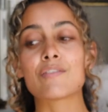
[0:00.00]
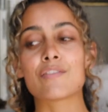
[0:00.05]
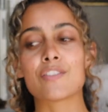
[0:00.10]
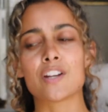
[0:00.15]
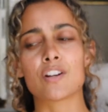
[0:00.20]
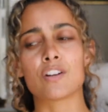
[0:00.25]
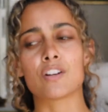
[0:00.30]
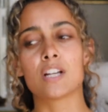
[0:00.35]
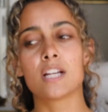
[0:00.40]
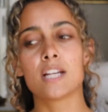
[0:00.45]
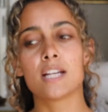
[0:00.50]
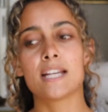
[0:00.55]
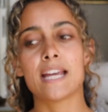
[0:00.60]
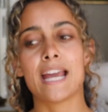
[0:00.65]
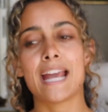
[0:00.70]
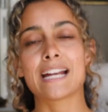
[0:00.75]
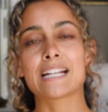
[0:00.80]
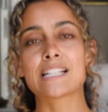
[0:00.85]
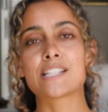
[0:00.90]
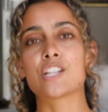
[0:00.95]
if they're
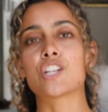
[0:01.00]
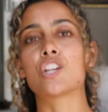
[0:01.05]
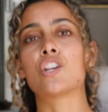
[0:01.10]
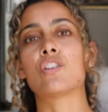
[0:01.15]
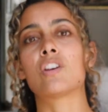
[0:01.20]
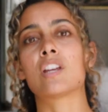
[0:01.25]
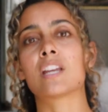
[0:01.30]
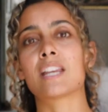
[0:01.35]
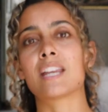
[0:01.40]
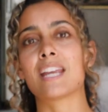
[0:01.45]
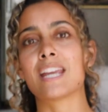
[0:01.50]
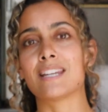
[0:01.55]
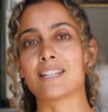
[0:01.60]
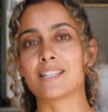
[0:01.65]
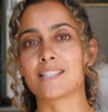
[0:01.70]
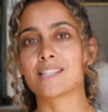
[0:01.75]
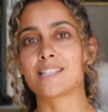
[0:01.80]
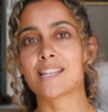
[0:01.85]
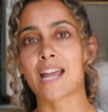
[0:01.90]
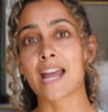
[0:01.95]
executing it in
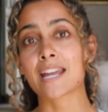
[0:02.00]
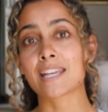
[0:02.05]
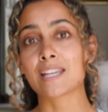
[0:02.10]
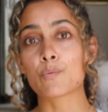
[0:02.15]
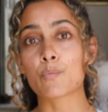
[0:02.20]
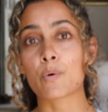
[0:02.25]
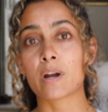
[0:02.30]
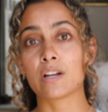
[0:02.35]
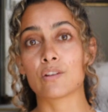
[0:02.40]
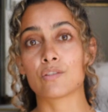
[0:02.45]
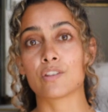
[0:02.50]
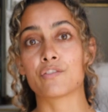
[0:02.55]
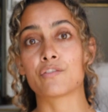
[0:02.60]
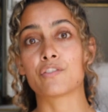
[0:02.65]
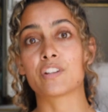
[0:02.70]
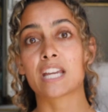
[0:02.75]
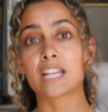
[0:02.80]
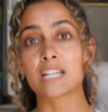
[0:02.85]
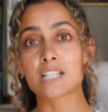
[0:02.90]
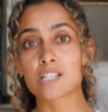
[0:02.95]
a saggy way or they're
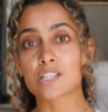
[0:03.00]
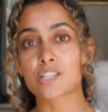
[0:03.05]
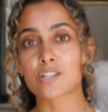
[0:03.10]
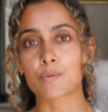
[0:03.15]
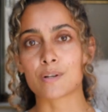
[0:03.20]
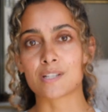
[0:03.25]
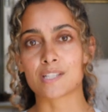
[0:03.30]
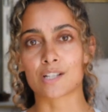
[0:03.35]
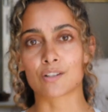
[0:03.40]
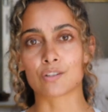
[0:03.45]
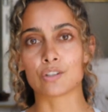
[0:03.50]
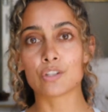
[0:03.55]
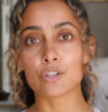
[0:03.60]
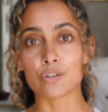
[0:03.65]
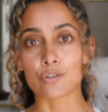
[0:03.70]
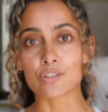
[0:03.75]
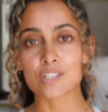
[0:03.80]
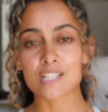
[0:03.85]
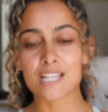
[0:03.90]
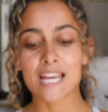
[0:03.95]
forgetting to squeeze their
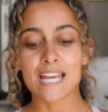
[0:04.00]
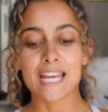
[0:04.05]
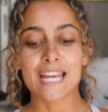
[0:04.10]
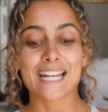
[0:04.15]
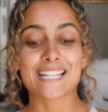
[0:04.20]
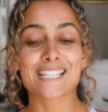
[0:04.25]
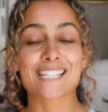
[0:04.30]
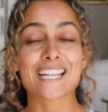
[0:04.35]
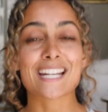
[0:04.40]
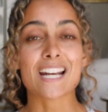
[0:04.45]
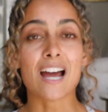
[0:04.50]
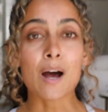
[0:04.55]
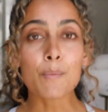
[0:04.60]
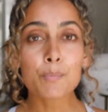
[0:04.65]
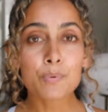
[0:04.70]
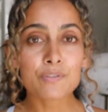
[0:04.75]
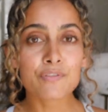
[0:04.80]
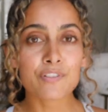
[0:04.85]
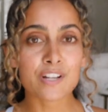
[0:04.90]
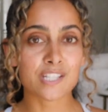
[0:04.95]
glutes, is that
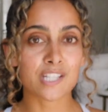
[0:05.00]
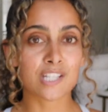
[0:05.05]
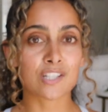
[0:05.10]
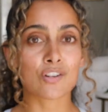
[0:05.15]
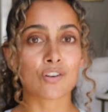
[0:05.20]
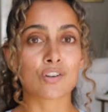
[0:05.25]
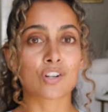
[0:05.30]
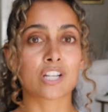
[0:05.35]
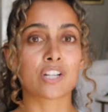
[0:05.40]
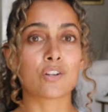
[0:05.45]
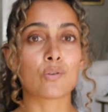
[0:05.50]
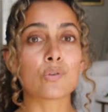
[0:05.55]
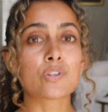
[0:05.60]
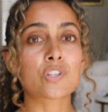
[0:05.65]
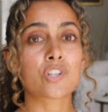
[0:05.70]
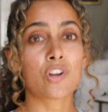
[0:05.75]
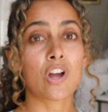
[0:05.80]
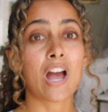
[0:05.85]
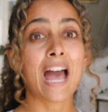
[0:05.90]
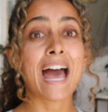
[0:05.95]
upward facing dog can
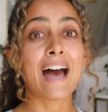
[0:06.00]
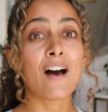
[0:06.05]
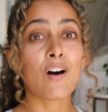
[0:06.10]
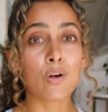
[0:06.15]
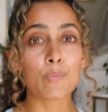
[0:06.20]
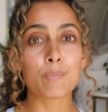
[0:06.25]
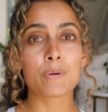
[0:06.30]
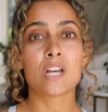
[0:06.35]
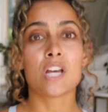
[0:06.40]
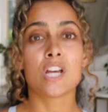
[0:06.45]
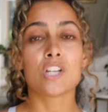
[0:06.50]
also help